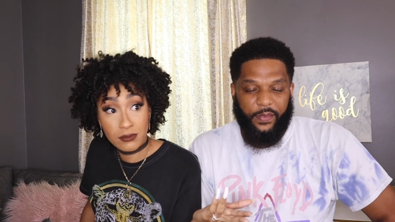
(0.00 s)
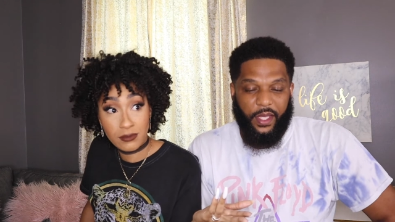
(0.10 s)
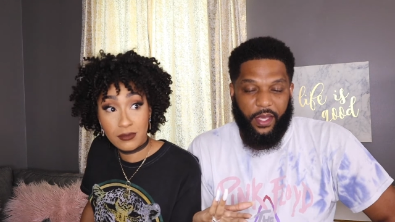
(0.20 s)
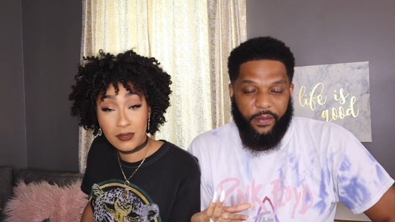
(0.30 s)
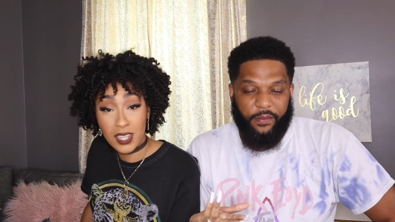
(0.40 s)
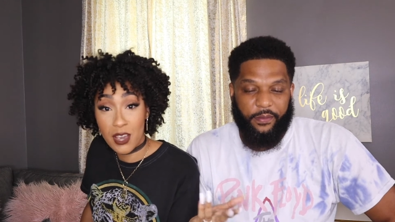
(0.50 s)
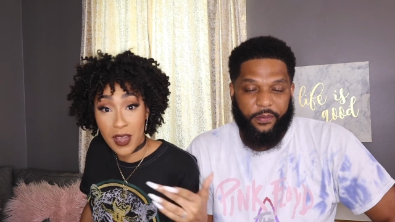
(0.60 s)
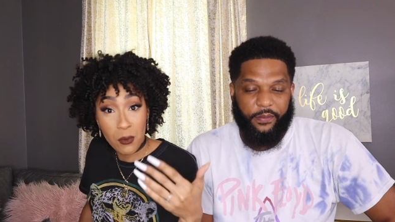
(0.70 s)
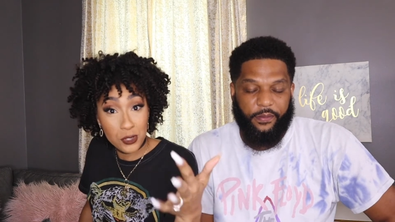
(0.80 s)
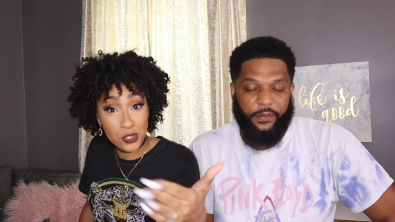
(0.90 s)
Speaker 1: Yeah. If
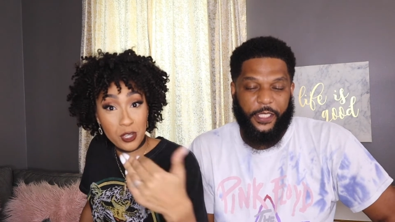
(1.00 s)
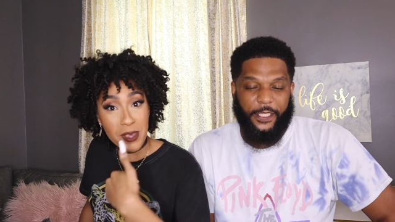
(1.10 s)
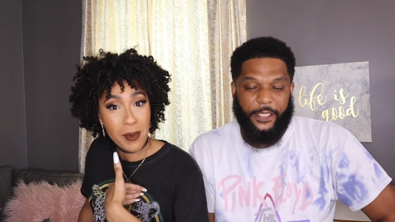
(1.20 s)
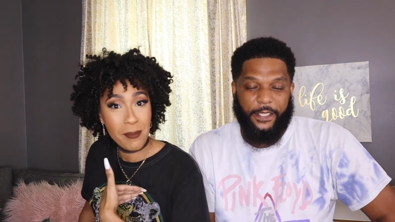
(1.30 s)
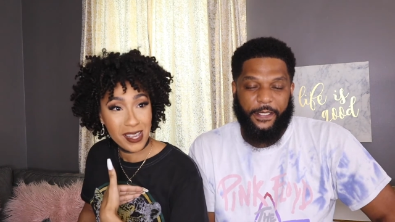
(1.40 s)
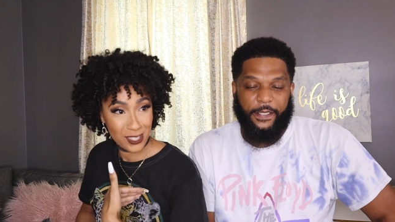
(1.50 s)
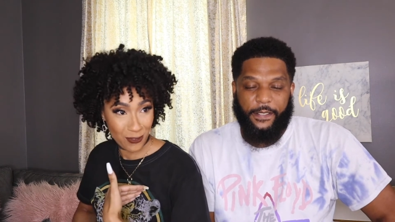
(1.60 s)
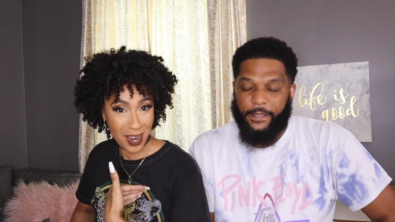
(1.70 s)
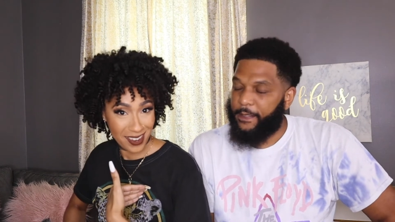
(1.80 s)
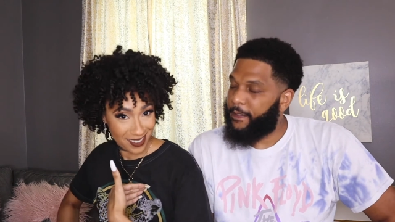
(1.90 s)
I want you to be my best
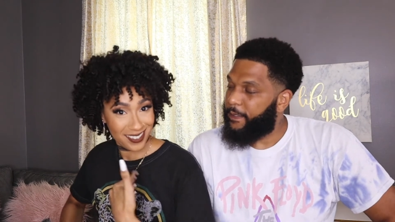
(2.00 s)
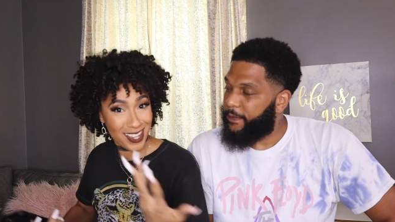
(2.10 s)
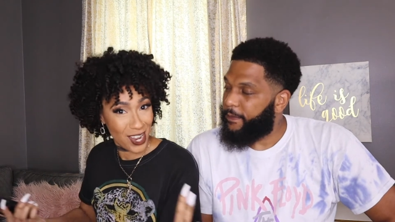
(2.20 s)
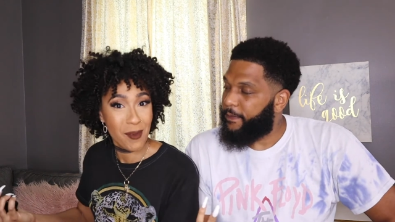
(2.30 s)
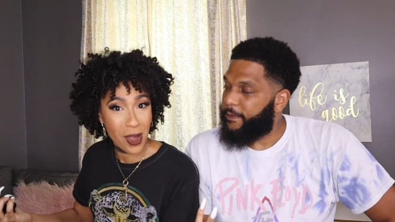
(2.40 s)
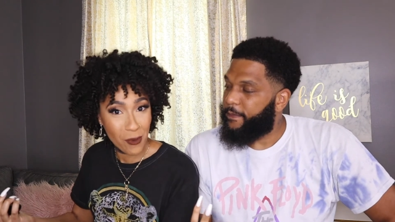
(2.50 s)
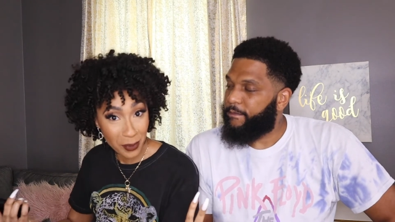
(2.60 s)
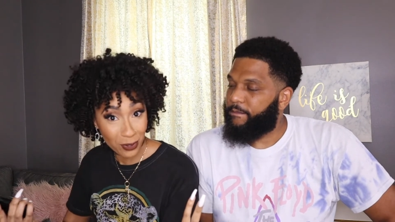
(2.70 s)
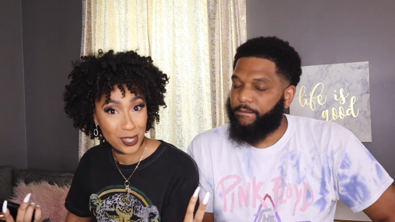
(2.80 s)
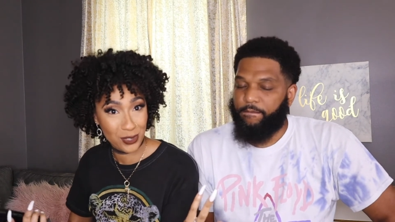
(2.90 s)
friend, then you're my
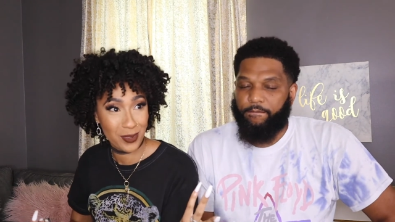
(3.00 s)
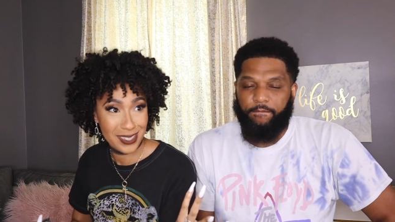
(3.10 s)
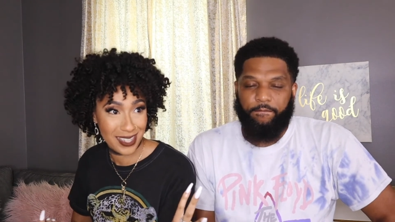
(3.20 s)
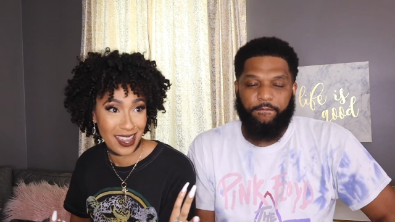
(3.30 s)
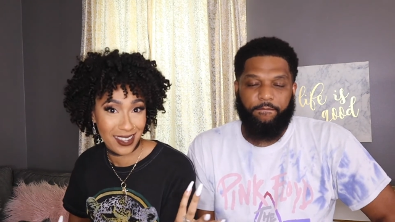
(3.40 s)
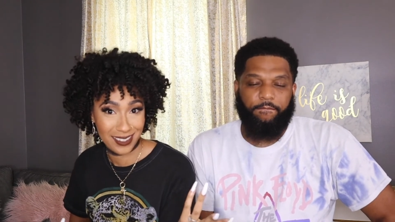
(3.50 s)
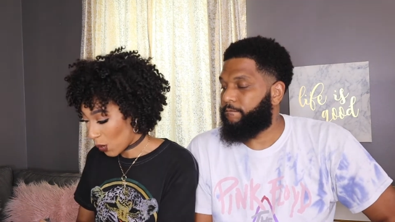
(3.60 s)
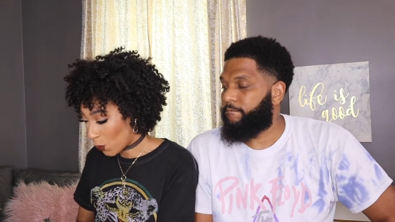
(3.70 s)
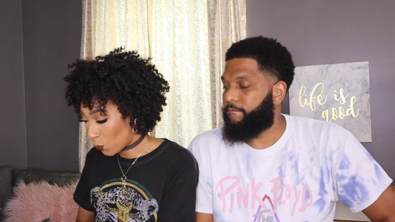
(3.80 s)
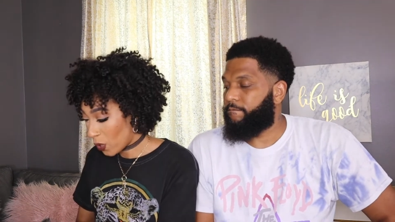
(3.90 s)
woman crush Wednesday.
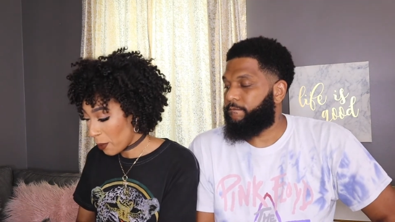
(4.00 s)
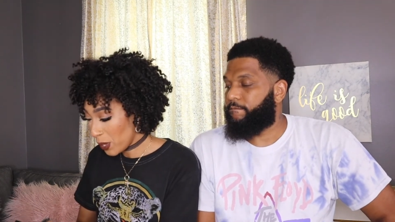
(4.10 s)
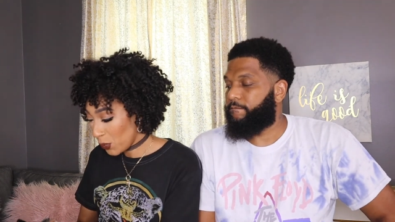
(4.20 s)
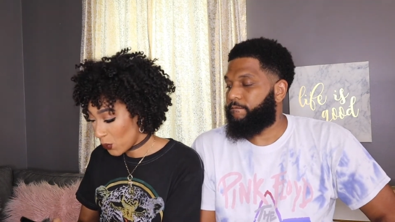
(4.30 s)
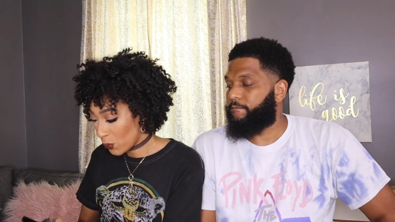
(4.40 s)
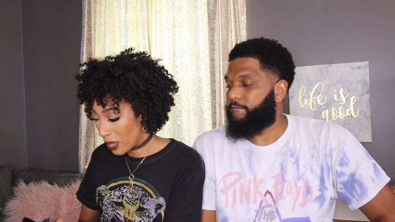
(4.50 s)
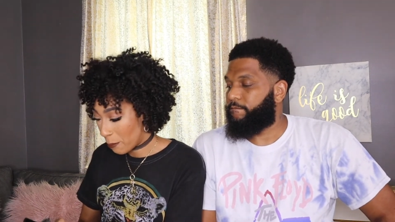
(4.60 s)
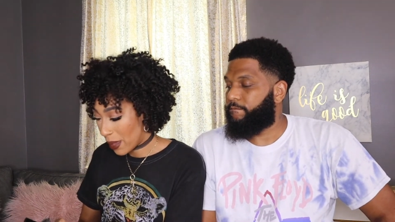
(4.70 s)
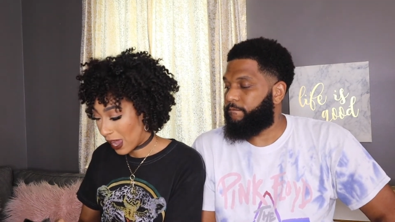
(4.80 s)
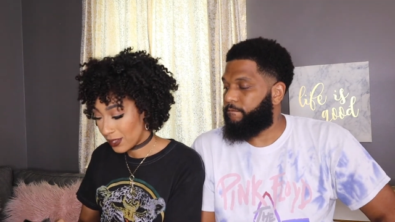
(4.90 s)
A woman who
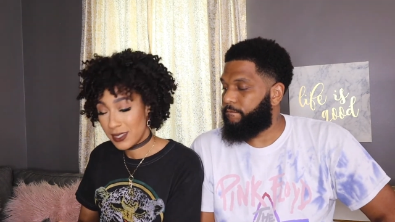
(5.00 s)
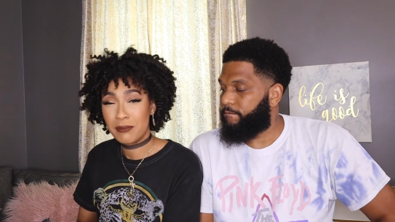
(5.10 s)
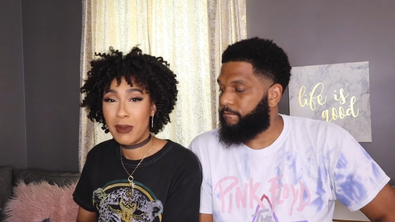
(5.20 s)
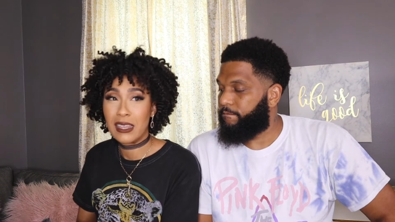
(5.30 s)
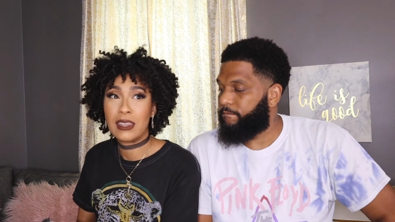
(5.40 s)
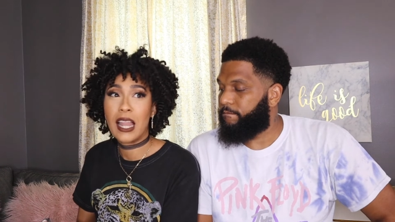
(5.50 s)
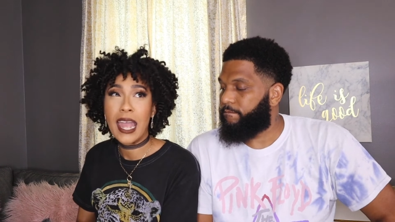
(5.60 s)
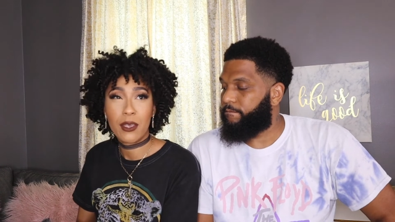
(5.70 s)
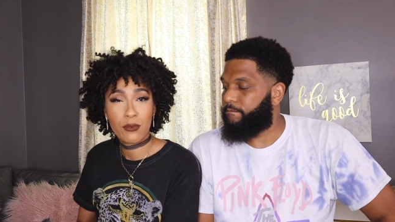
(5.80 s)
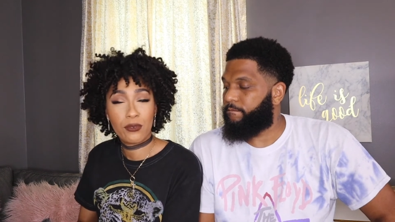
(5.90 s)
impacted my
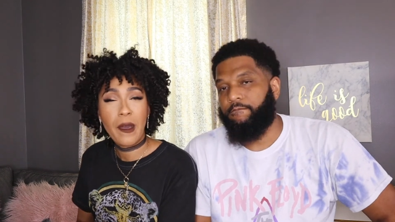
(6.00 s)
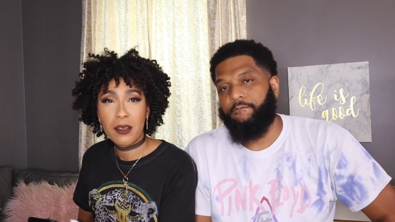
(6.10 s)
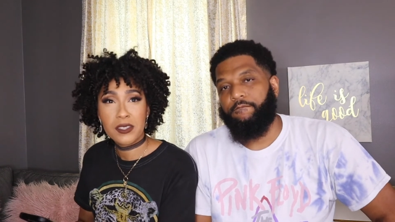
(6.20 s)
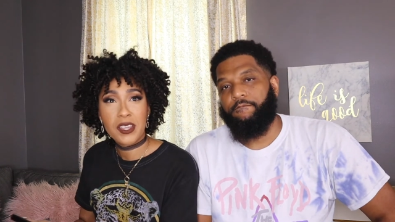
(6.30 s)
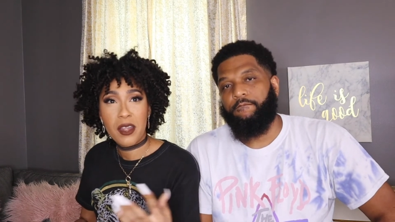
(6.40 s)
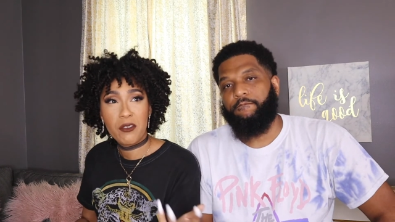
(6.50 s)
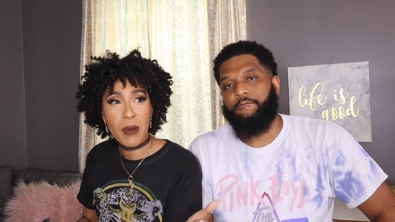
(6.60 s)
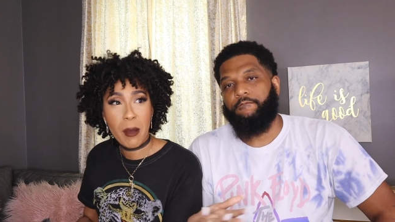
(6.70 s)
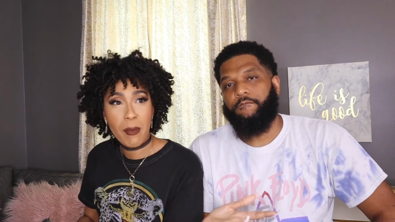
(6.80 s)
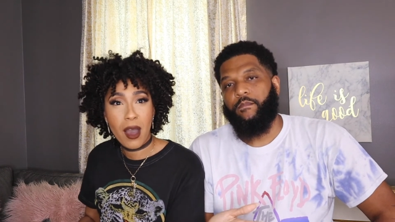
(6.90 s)
life outside of
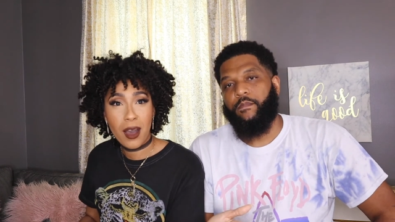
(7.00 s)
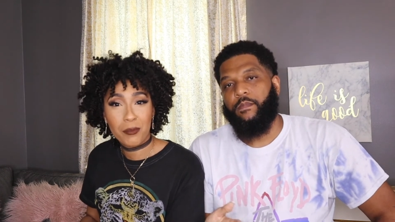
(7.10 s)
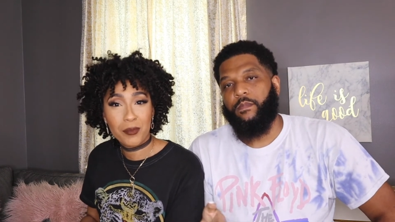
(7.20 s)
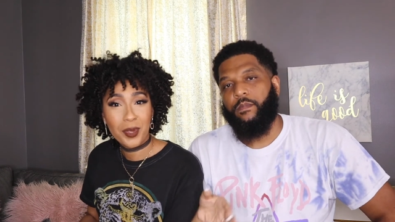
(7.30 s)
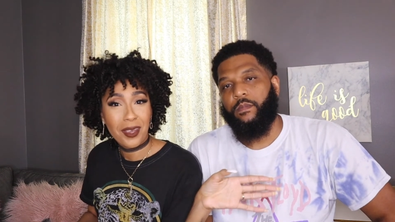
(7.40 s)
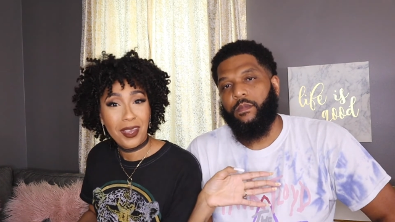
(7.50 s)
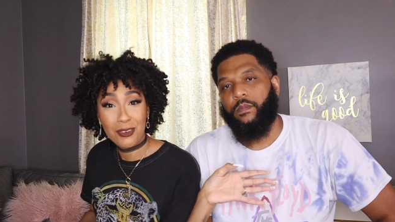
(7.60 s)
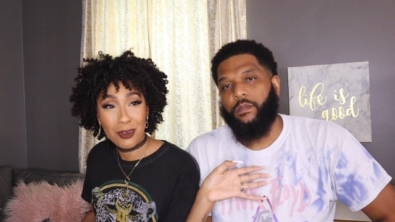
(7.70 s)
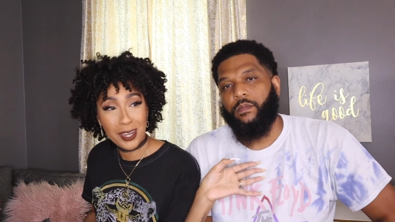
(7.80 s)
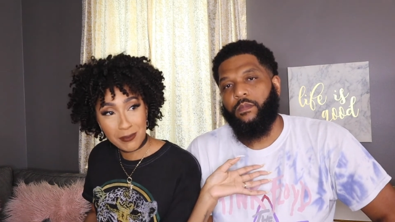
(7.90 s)
my mom
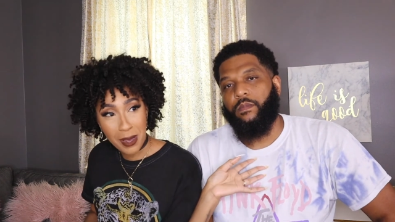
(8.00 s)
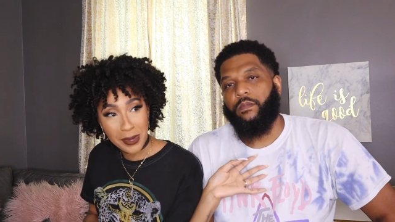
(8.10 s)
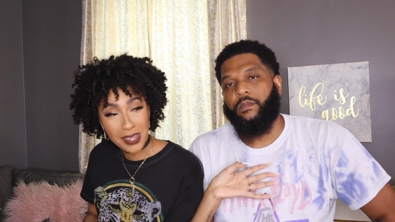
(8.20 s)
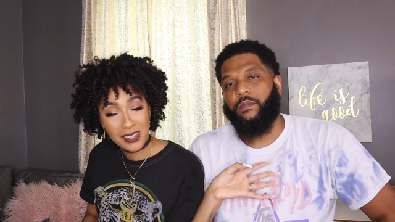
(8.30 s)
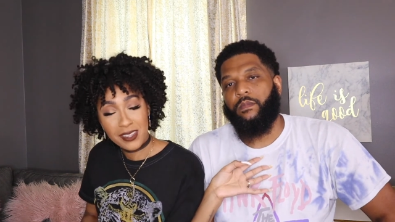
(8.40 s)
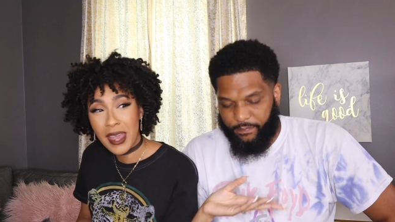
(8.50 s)
and Greg's mommy.